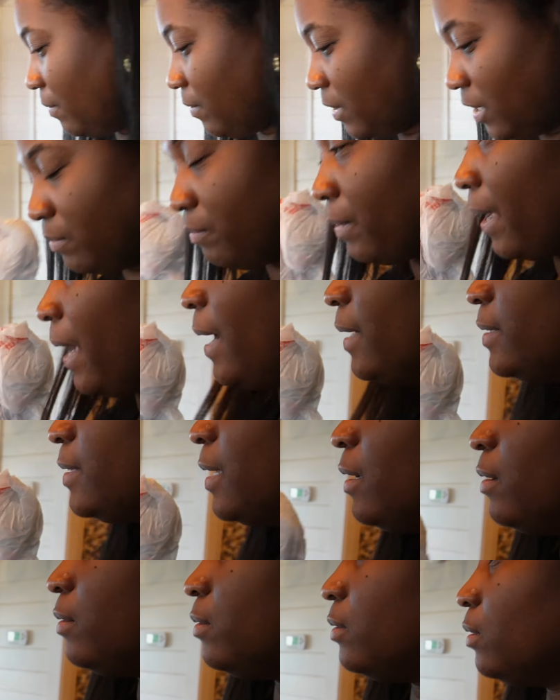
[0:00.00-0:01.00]
these bags.
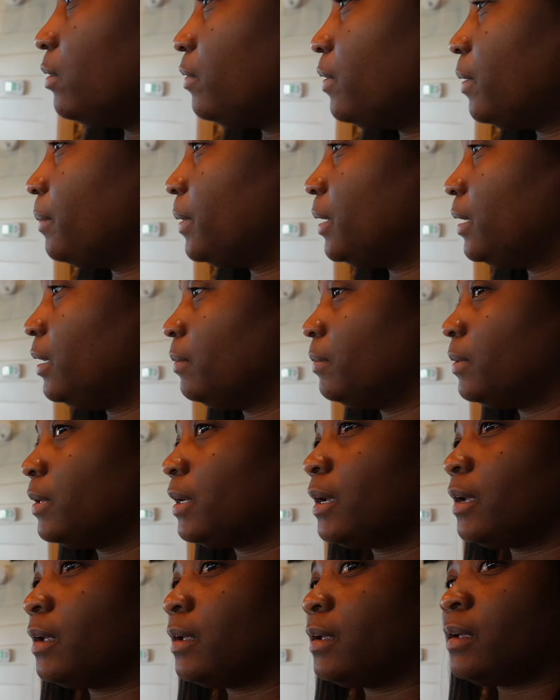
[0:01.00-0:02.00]
I don't know if I'm gonna need them or
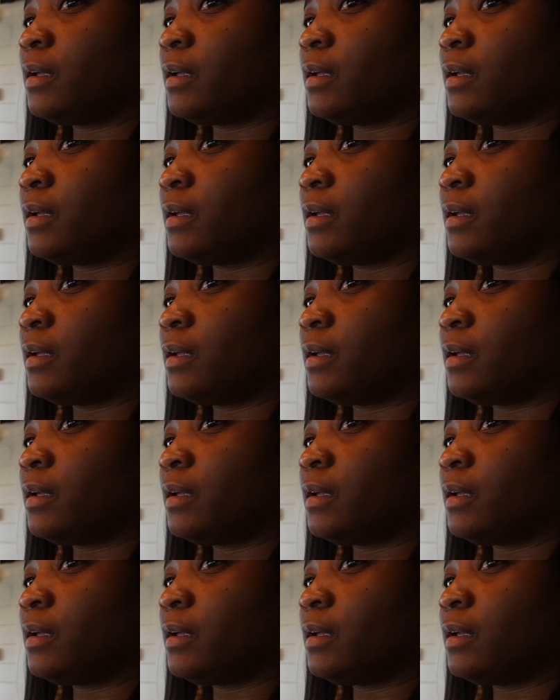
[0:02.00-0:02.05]
not.